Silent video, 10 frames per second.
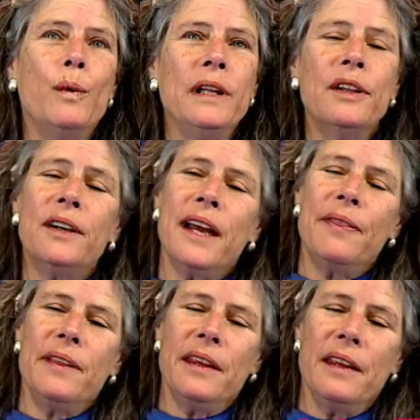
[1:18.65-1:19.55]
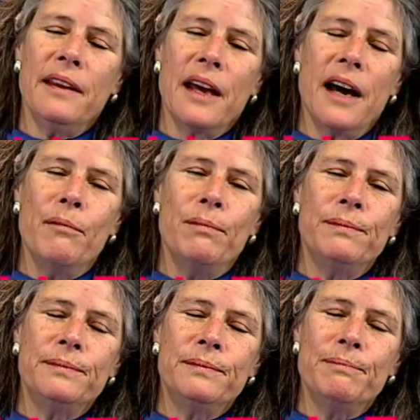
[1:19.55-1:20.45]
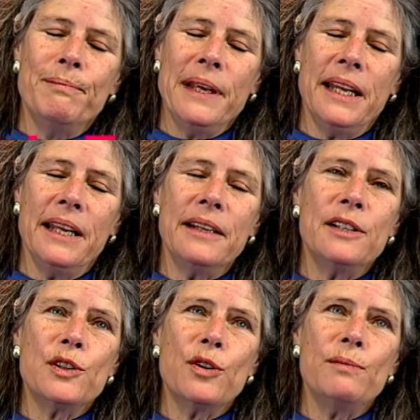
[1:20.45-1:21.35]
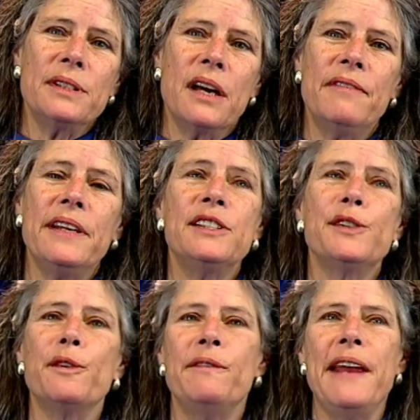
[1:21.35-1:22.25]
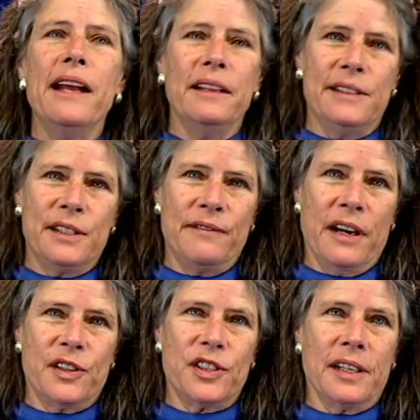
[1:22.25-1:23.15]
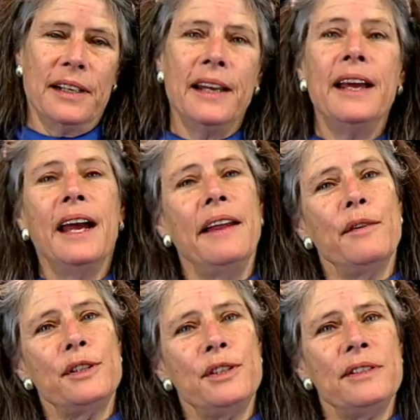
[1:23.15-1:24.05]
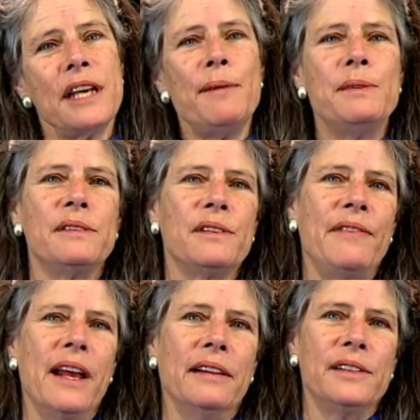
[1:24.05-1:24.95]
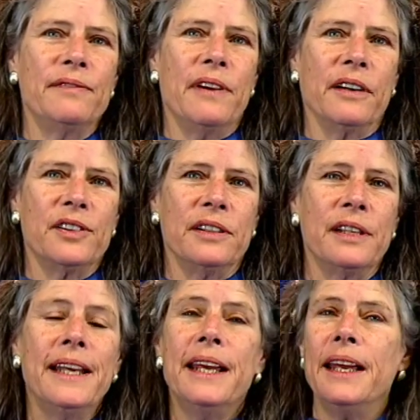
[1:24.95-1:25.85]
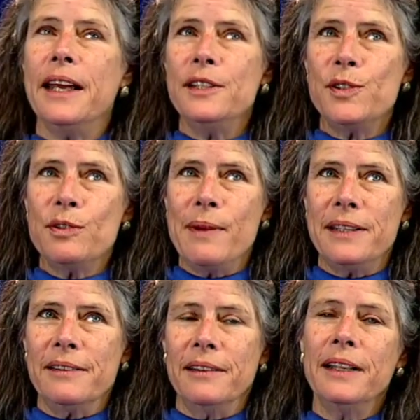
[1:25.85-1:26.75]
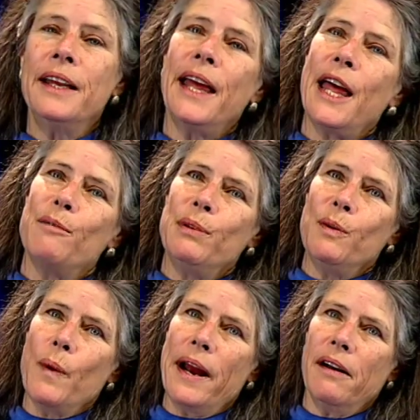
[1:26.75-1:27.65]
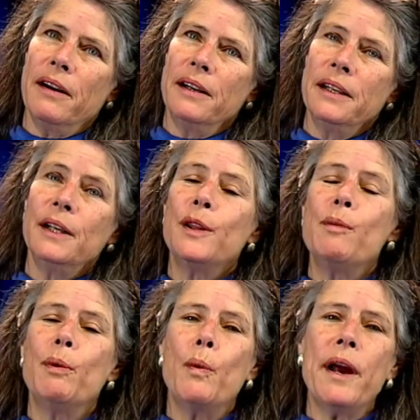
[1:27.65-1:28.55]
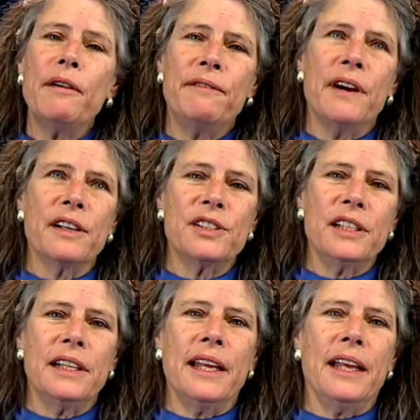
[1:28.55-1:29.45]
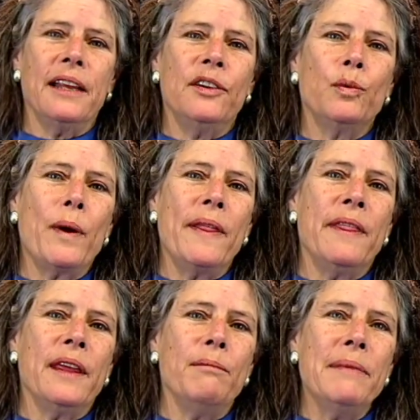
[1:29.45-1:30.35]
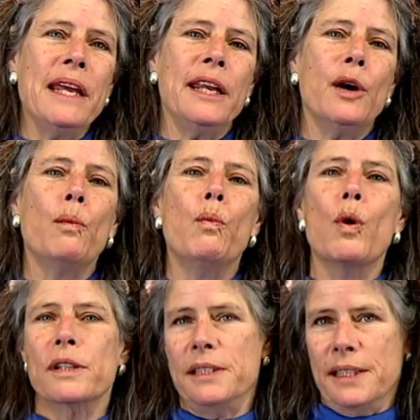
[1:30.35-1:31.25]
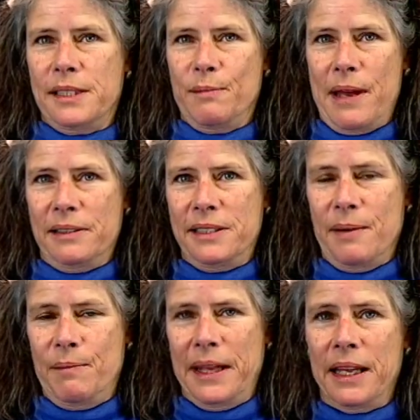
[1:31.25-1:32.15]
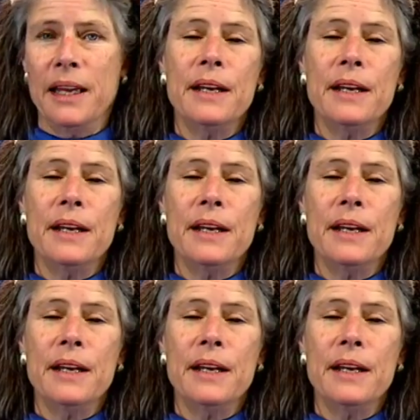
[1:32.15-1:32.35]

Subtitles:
We look at the media in terms of its surveillance function. And there are 2 types of surveillance function, instrumental and beware. The beware function is when the media warns us about something.